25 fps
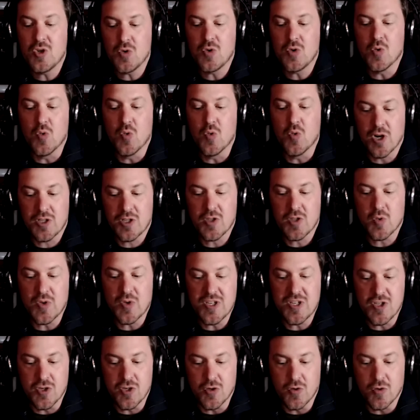the work that
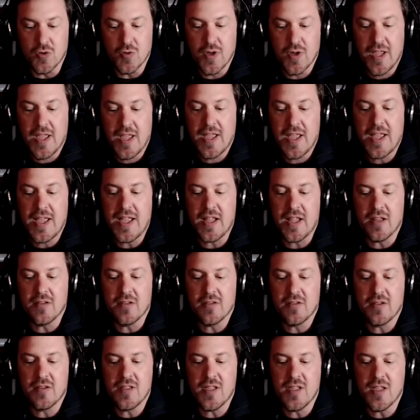we do,
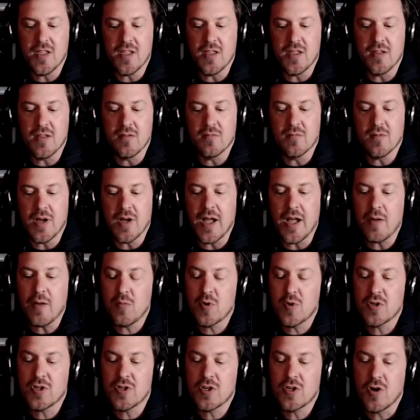and
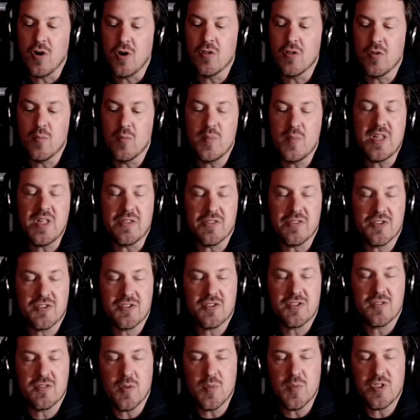I'm going to call them
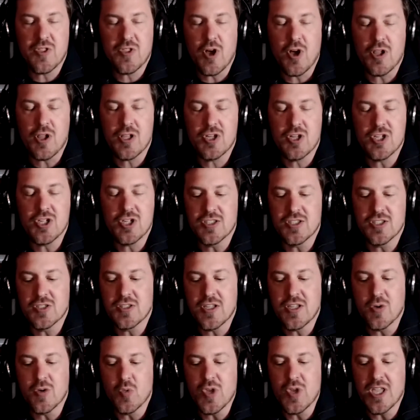myths, the mythologies
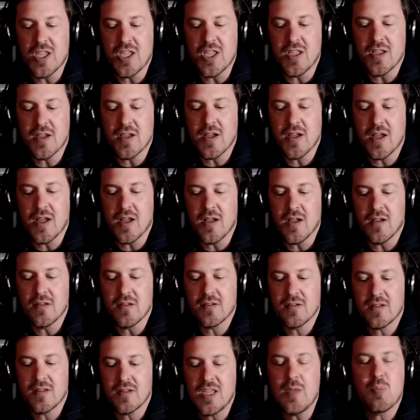that we
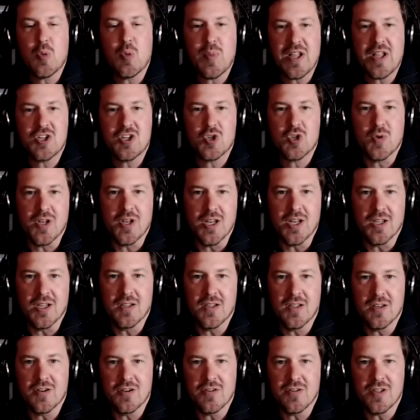keep perpetuating
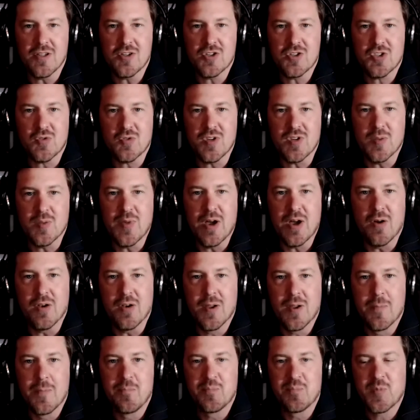in our industry
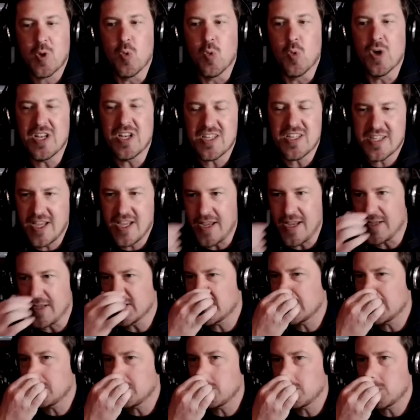about what it
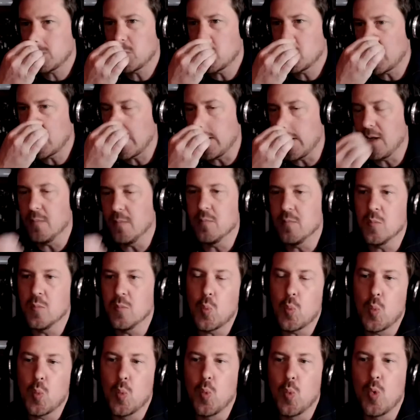takes,
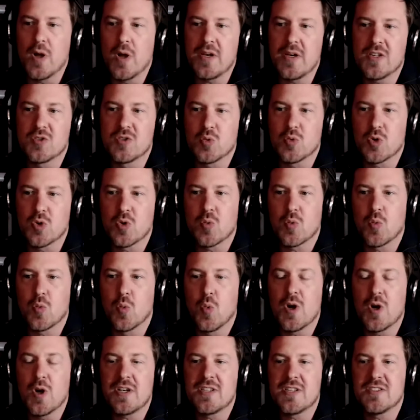what
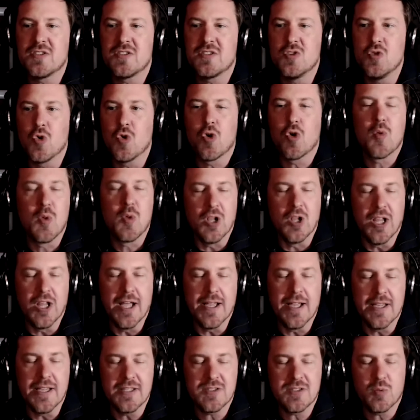is
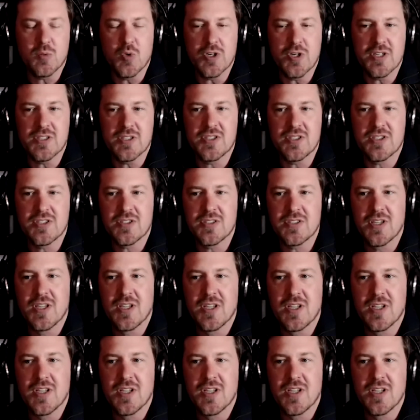normalized, what does